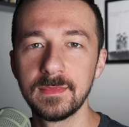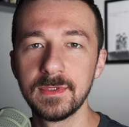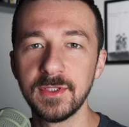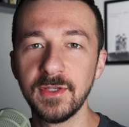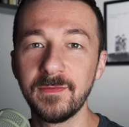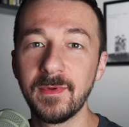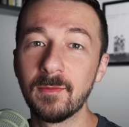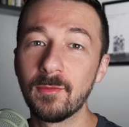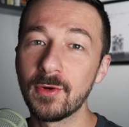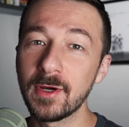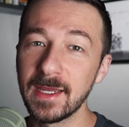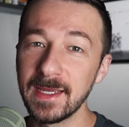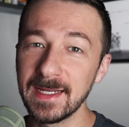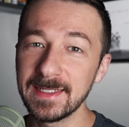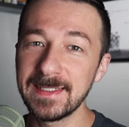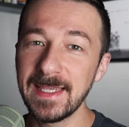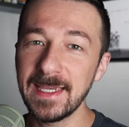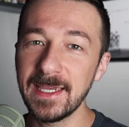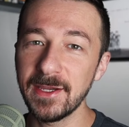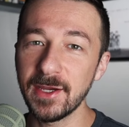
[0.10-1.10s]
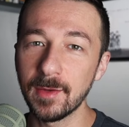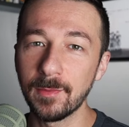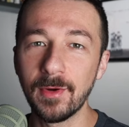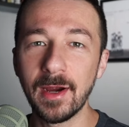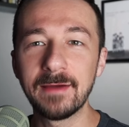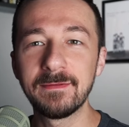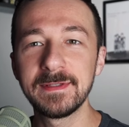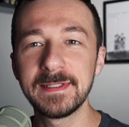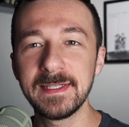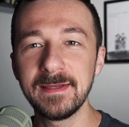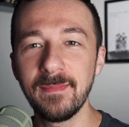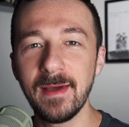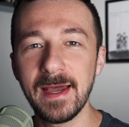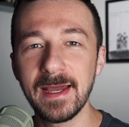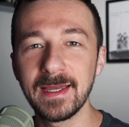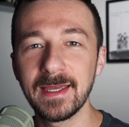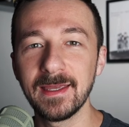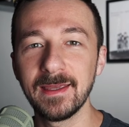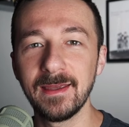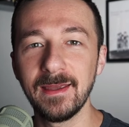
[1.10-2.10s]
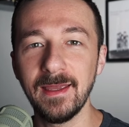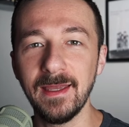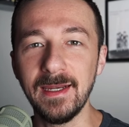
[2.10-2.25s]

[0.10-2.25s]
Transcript: So you've been working on taking your privacy back,